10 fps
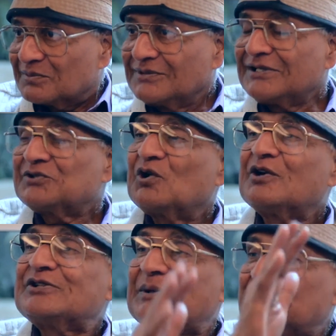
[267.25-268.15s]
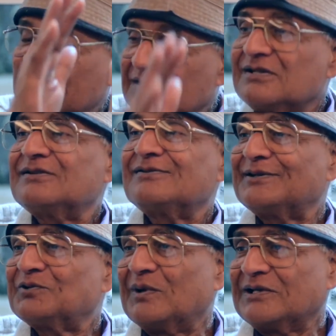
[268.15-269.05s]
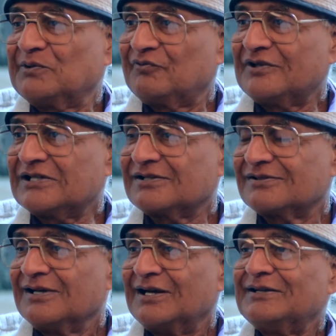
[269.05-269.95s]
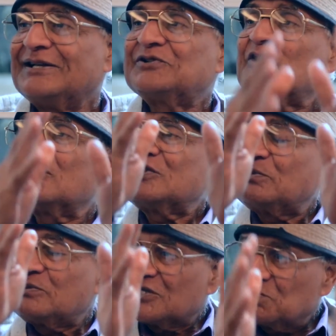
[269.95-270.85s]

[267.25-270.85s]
This concept exists in quantum physics. This concept has